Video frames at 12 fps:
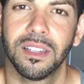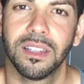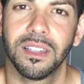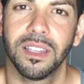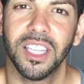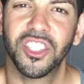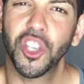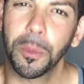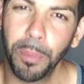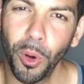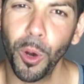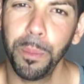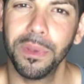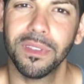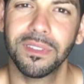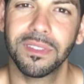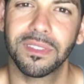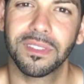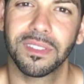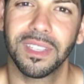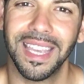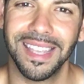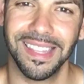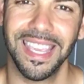it's your purpose in
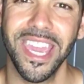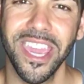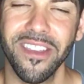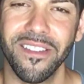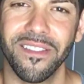here.